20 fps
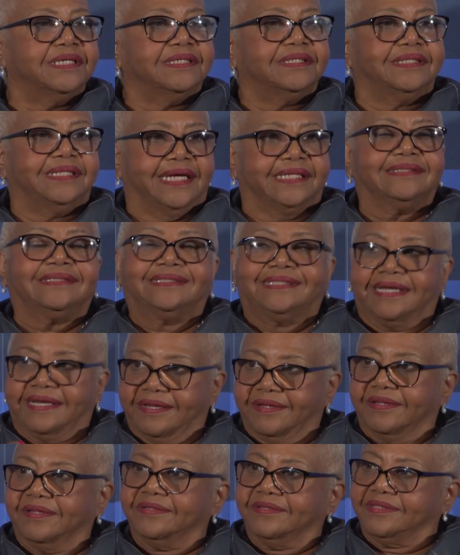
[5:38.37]
that
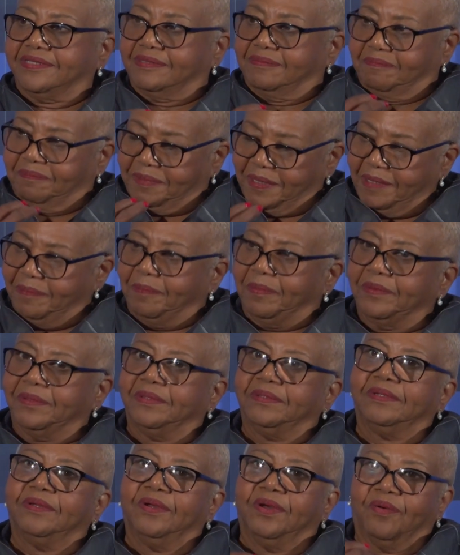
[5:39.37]
tells
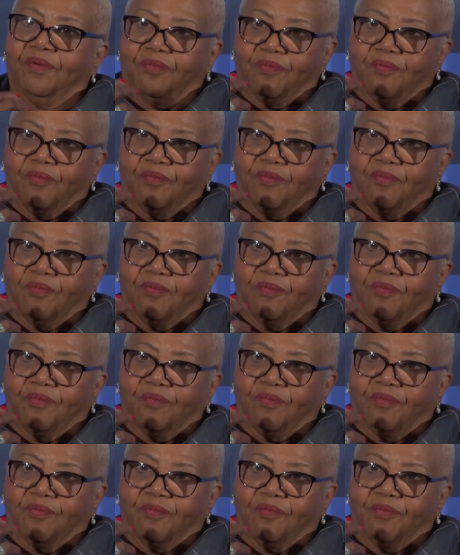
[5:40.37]
people